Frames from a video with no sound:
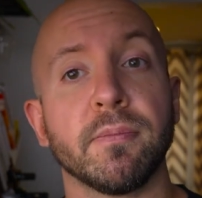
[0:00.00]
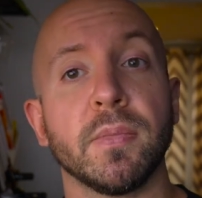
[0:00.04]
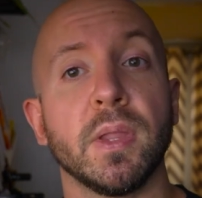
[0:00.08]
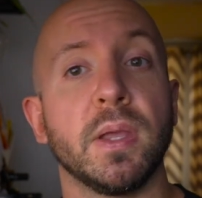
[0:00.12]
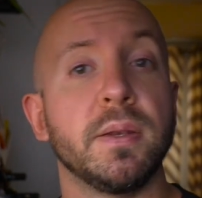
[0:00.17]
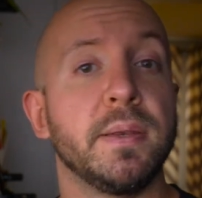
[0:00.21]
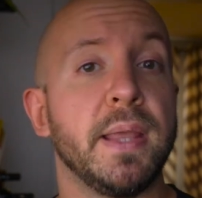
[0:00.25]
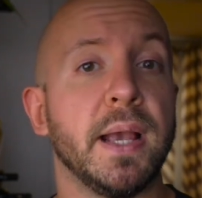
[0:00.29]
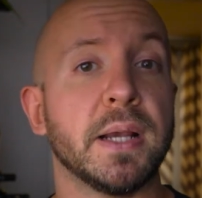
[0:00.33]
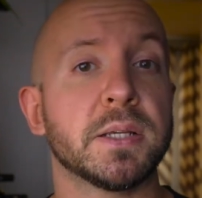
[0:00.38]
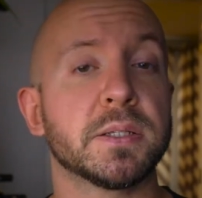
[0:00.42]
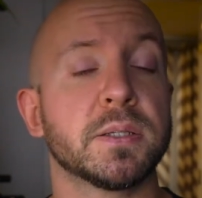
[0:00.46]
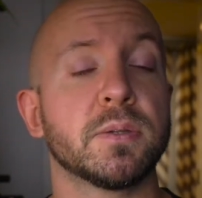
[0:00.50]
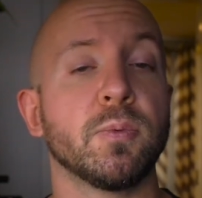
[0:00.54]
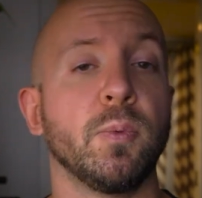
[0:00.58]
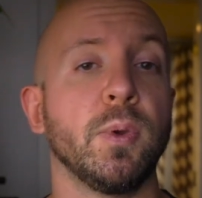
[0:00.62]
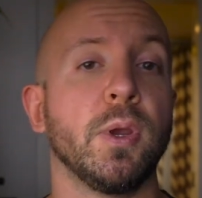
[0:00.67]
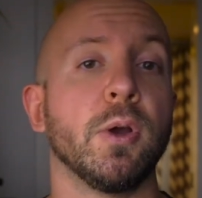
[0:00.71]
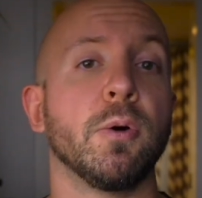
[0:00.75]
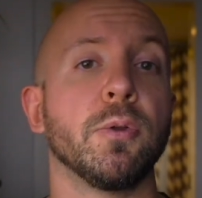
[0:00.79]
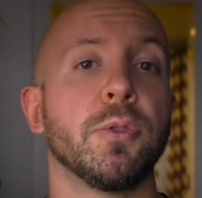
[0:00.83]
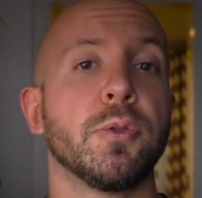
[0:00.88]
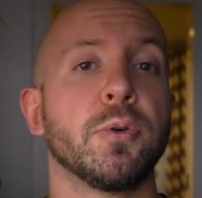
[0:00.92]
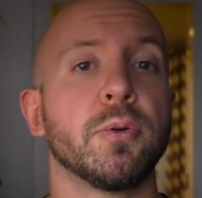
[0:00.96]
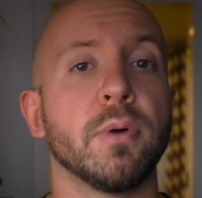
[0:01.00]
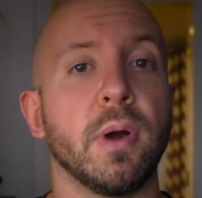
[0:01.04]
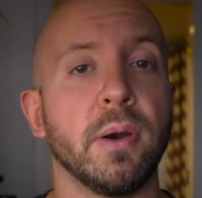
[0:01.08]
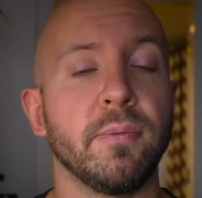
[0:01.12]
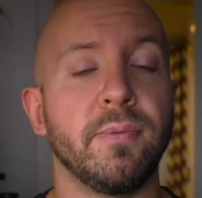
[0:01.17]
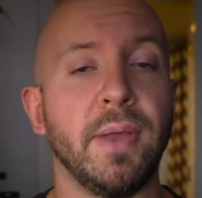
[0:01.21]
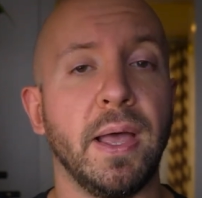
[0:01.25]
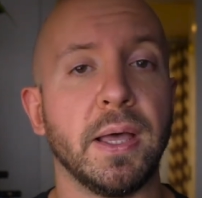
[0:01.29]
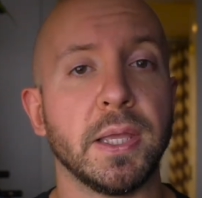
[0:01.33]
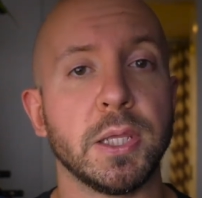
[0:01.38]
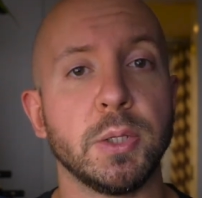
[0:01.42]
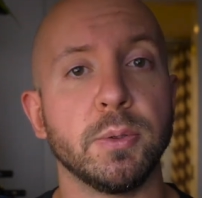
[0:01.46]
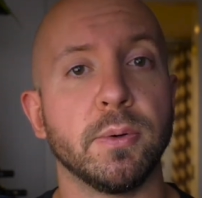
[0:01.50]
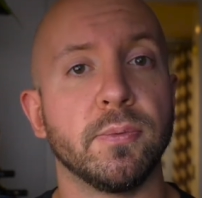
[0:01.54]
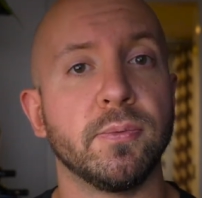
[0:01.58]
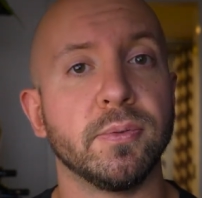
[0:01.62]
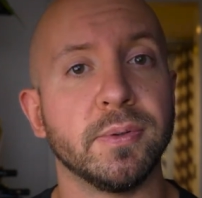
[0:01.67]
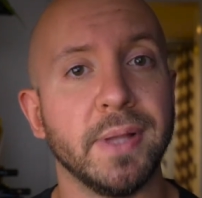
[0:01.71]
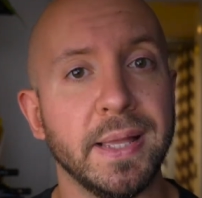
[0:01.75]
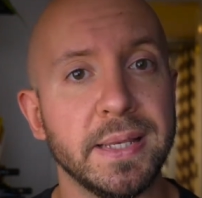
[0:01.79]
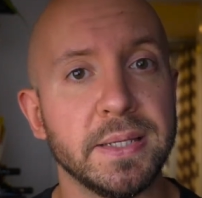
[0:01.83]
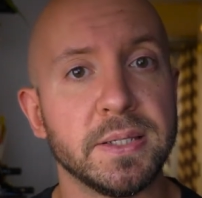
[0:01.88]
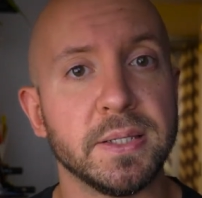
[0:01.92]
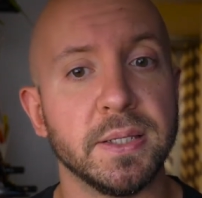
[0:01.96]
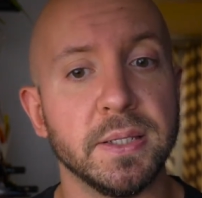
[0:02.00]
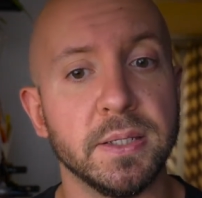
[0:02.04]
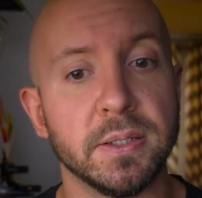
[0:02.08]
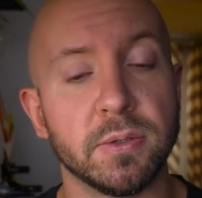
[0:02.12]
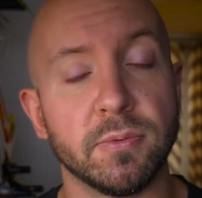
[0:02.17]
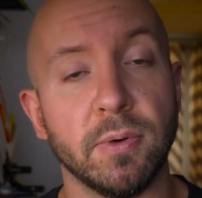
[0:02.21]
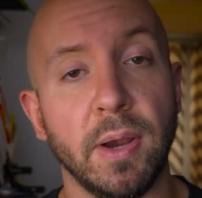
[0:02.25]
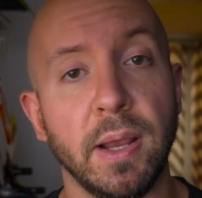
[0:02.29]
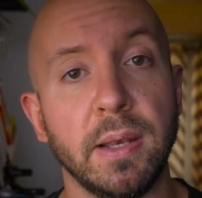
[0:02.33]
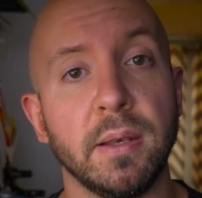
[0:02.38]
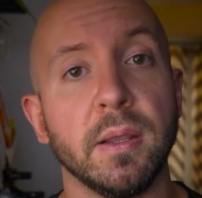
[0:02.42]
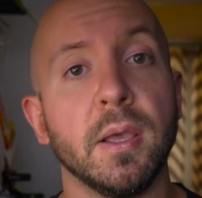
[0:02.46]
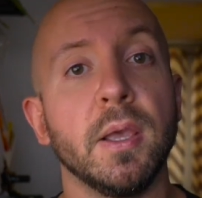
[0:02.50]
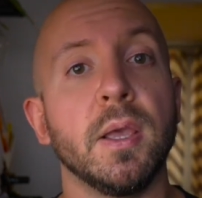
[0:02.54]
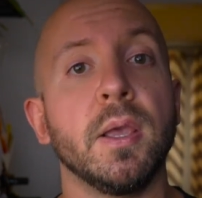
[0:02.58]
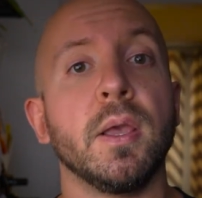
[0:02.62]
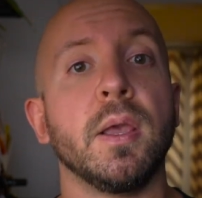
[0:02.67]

Next, we go through our value of lenses, right?